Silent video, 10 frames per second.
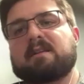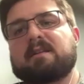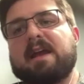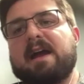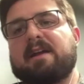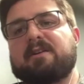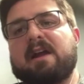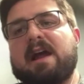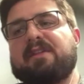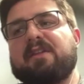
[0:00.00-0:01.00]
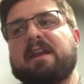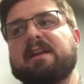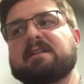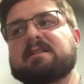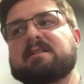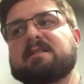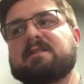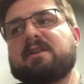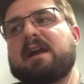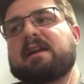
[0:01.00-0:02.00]
Yeah, your athletics,
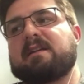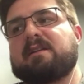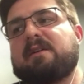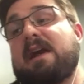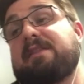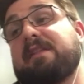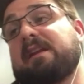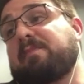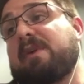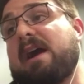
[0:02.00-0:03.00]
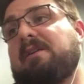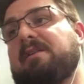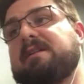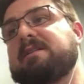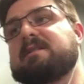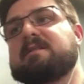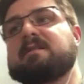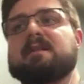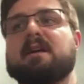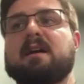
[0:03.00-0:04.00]
your athletic
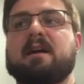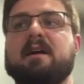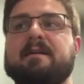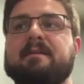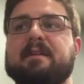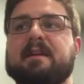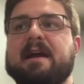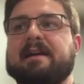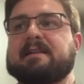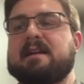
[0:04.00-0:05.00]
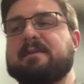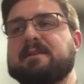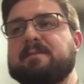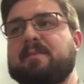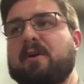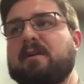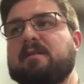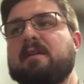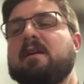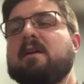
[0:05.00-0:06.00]
prowess, the academic
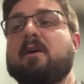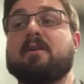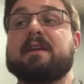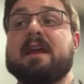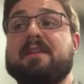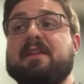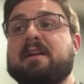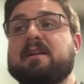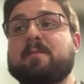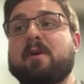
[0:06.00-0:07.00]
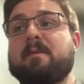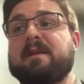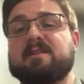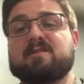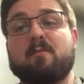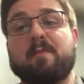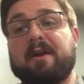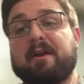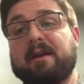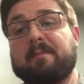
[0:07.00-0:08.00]
athletic department has no
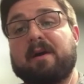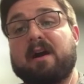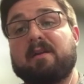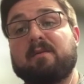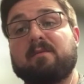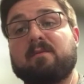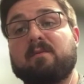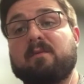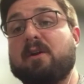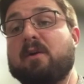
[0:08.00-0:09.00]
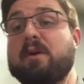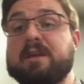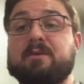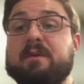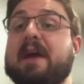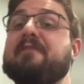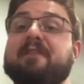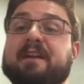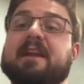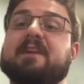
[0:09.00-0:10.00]
bearing upon what you get
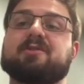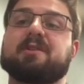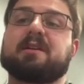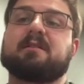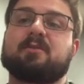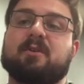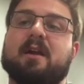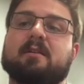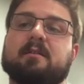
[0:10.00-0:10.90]
financially. Correct.